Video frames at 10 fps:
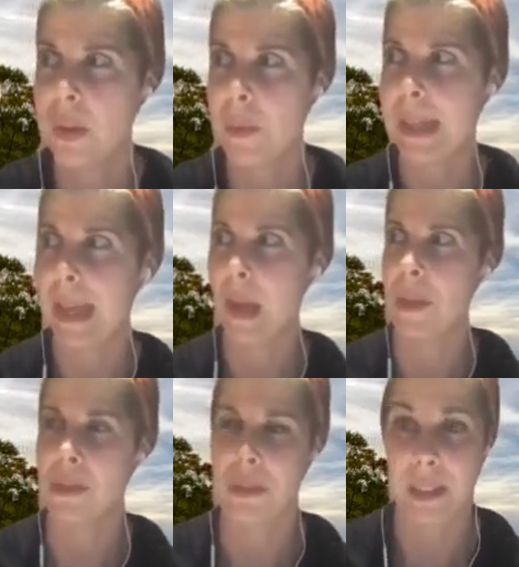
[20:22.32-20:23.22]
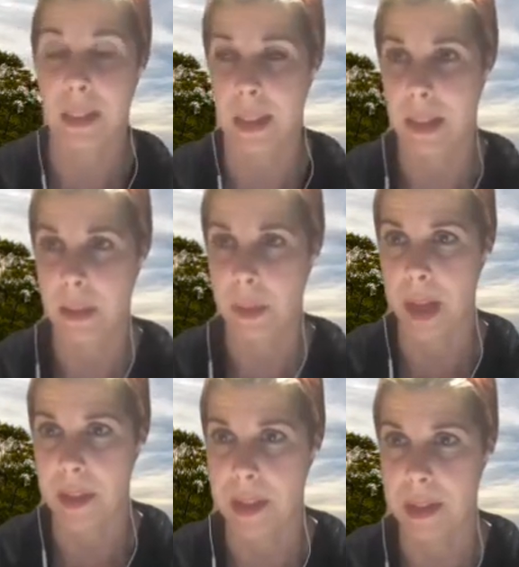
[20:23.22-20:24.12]
game that resonates with
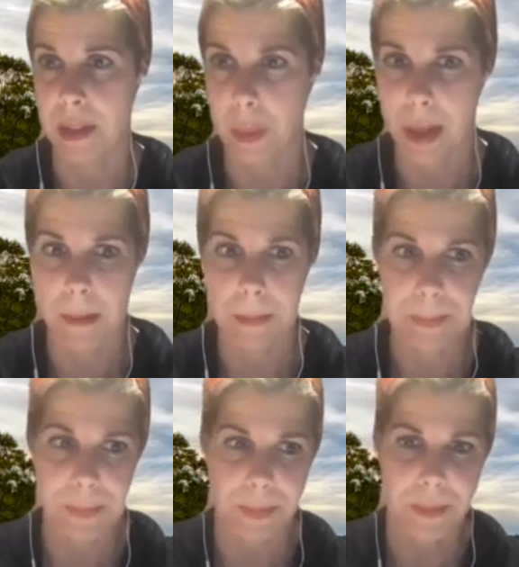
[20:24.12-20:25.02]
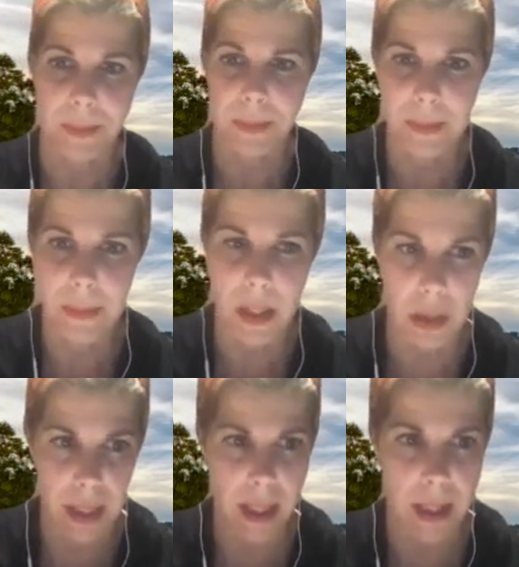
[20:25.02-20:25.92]
others as well.
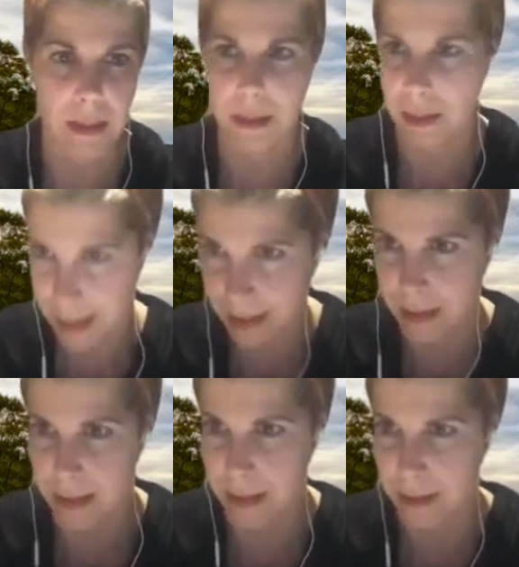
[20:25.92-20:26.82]
Okay, next.